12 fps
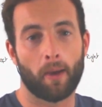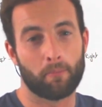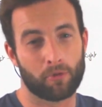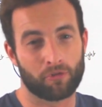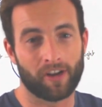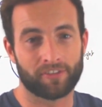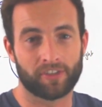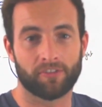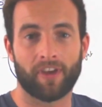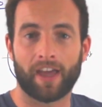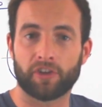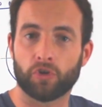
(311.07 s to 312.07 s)

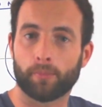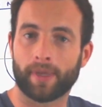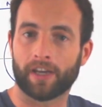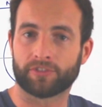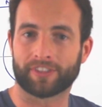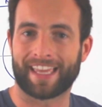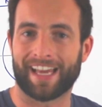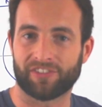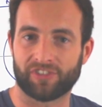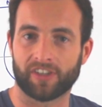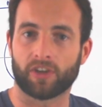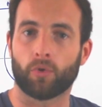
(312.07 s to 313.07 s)
progressive, and you'll be able to
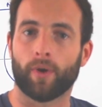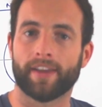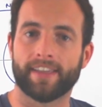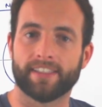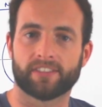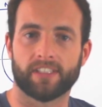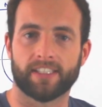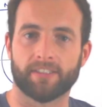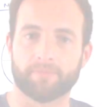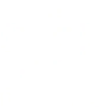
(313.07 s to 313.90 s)
catch it quite easily.